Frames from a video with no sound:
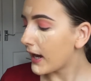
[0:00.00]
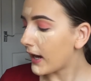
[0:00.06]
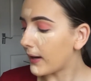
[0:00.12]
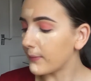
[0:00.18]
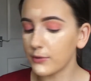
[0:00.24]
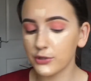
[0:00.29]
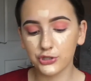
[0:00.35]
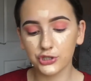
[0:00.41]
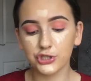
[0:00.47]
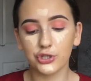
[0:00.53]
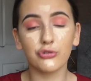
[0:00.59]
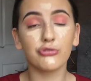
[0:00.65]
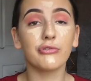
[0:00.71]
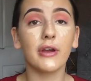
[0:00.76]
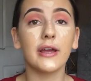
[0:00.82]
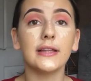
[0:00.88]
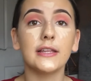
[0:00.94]
I'm just
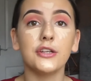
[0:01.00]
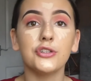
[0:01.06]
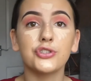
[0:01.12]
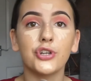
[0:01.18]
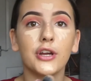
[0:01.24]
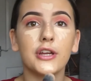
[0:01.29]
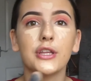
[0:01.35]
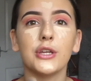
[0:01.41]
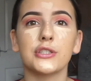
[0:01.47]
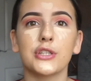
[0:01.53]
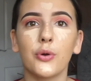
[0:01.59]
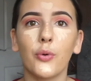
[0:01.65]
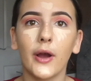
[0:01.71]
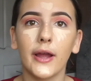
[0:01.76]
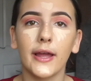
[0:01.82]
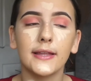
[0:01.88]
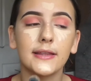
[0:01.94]
really enjoying using
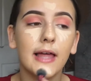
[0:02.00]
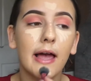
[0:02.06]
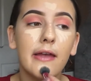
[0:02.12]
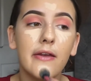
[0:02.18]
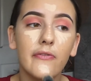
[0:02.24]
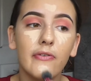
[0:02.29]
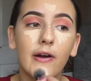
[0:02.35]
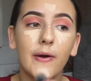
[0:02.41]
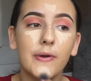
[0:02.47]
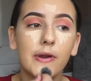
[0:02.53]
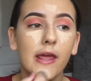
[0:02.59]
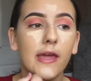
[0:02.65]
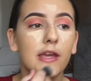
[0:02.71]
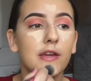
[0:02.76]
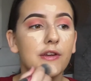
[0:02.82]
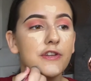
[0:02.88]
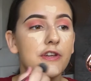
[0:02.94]
quite a light
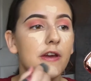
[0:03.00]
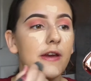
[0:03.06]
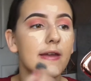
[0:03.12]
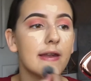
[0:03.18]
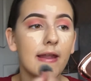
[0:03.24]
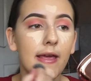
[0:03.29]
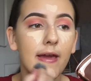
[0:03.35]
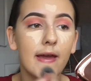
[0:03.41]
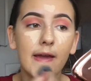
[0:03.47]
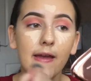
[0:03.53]
foundation.